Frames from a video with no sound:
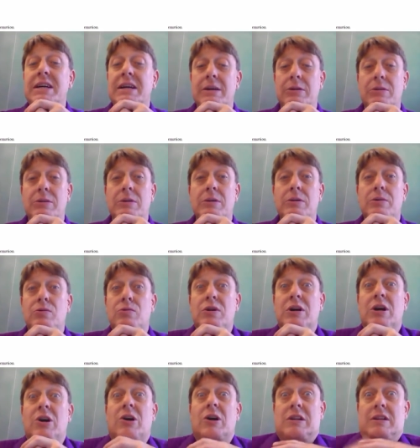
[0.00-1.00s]

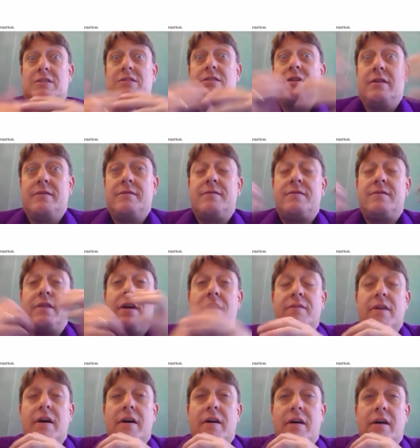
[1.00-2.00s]
regardless of,
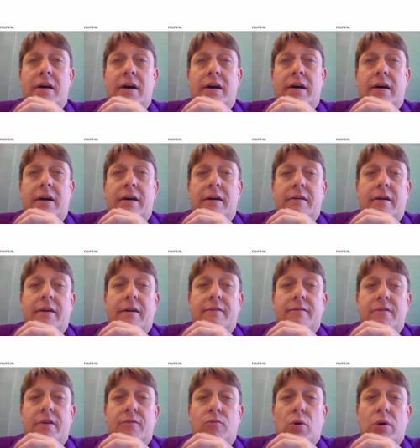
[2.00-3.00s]
of, uh, of,
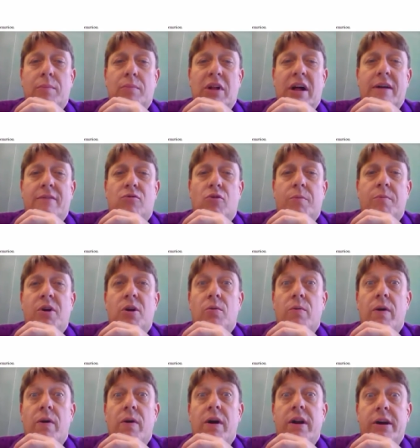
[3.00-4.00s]
of what platform you're
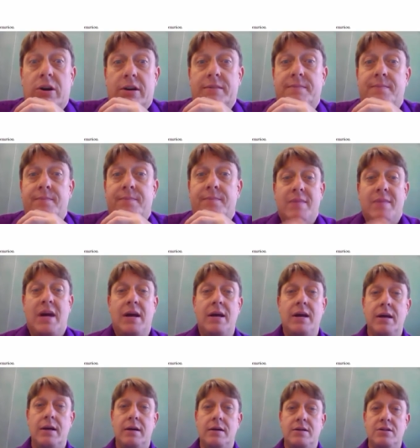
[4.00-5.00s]
running it on.
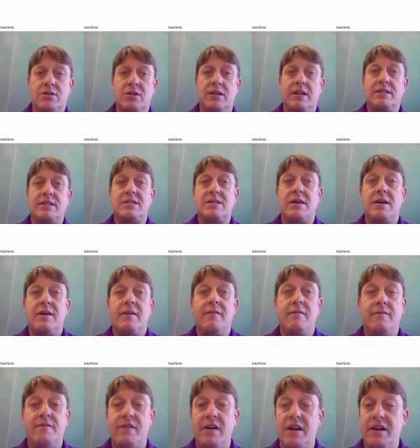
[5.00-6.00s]
So let's
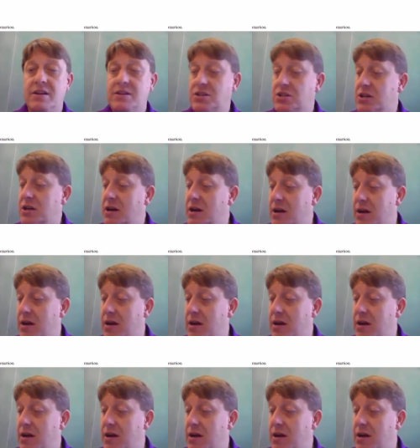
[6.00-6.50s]
finish,